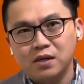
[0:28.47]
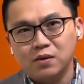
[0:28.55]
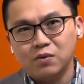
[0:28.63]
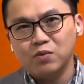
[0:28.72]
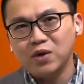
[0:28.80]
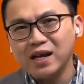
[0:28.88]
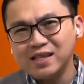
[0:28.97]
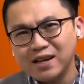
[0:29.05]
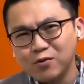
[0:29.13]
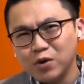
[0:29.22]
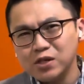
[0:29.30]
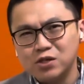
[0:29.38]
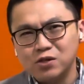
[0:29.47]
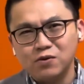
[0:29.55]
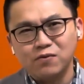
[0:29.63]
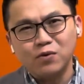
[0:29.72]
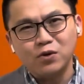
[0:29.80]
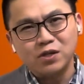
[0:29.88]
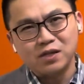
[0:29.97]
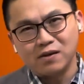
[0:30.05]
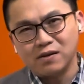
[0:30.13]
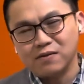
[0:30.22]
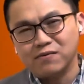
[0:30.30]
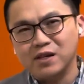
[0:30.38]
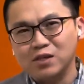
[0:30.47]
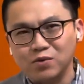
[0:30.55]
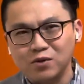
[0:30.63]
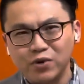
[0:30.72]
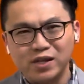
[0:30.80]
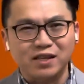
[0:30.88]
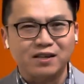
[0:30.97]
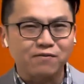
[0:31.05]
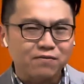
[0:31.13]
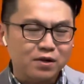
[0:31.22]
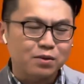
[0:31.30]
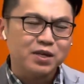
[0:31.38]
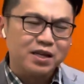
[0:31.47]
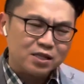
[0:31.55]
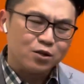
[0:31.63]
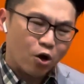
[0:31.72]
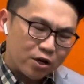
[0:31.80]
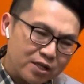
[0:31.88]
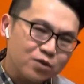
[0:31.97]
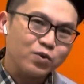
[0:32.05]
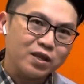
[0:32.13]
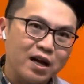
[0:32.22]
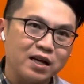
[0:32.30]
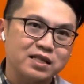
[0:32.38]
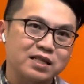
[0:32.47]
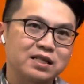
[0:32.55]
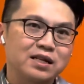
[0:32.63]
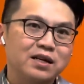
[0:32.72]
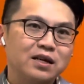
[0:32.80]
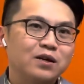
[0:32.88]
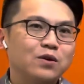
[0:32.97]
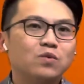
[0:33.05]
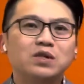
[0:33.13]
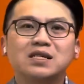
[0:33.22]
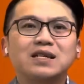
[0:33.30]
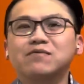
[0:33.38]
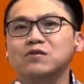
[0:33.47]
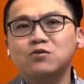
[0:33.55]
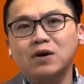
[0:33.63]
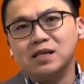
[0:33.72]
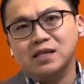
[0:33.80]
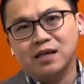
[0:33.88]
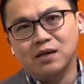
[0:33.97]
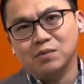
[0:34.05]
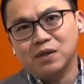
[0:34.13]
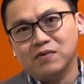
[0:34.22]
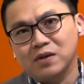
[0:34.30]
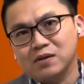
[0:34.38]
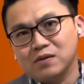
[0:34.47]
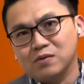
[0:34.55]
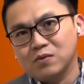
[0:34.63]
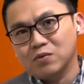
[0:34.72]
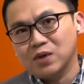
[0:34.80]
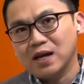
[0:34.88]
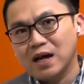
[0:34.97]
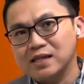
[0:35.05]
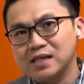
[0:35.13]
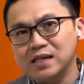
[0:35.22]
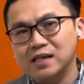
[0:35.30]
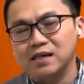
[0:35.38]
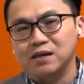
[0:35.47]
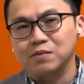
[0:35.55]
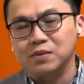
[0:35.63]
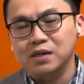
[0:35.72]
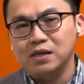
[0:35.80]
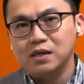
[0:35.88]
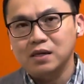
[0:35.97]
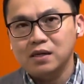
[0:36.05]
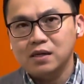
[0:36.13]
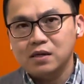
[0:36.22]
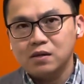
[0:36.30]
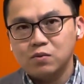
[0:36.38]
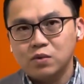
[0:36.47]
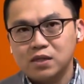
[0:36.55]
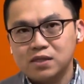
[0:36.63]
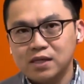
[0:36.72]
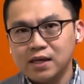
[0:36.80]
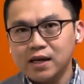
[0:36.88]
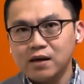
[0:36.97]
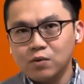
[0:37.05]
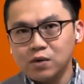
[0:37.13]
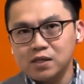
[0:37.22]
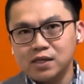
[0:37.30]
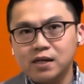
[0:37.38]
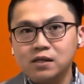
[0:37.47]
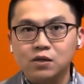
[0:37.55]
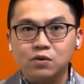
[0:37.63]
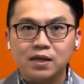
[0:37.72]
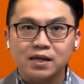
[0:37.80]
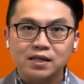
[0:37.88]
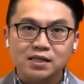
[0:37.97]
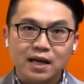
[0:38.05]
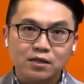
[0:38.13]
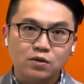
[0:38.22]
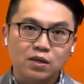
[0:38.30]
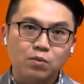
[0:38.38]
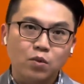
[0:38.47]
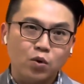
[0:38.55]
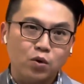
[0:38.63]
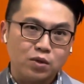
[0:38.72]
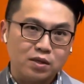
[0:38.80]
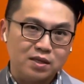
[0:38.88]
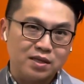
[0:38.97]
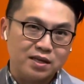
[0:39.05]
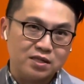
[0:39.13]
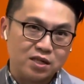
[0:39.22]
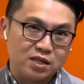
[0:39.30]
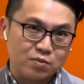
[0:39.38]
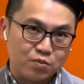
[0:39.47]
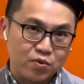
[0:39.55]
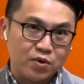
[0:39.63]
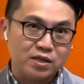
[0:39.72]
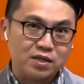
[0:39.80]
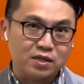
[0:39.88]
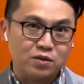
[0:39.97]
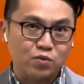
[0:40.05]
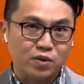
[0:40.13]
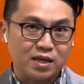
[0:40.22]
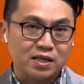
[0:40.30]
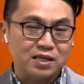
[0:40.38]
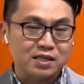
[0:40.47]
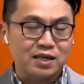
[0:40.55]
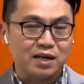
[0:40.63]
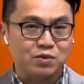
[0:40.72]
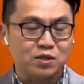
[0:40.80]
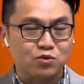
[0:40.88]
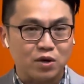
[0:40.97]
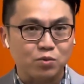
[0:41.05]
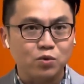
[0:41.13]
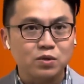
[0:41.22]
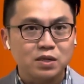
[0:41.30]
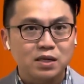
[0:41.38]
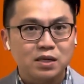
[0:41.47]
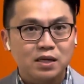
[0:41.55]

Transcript: When we ask that question, of course, our friends will quickly confirm, yes, God is with us. We just have to trust Him even when we can't see Him. Well, today I want to tell you that He's actually more than just present with us in times of trouble.